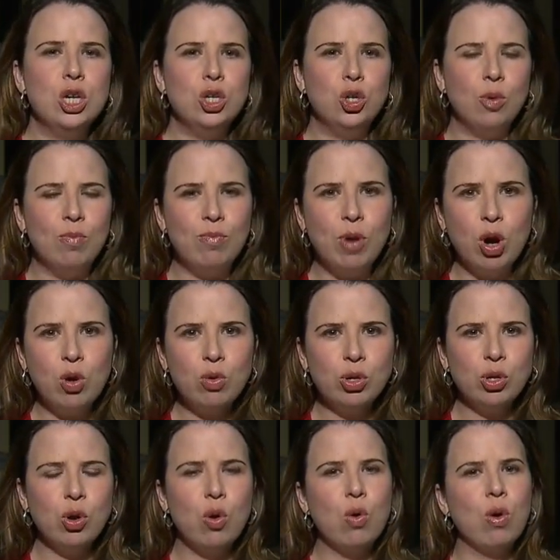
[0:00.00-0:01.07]

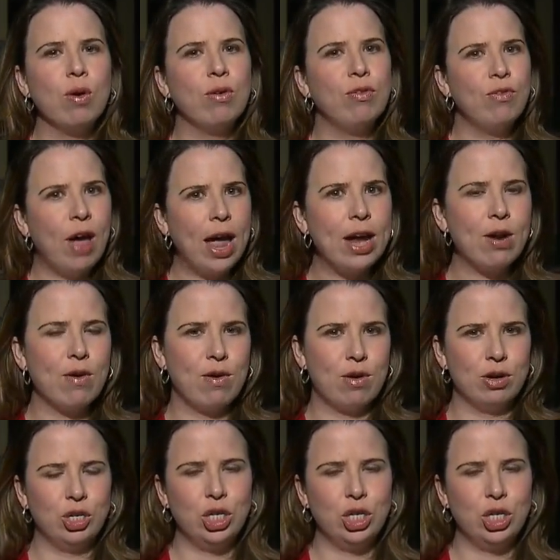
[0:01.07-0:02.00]
demote or fire her.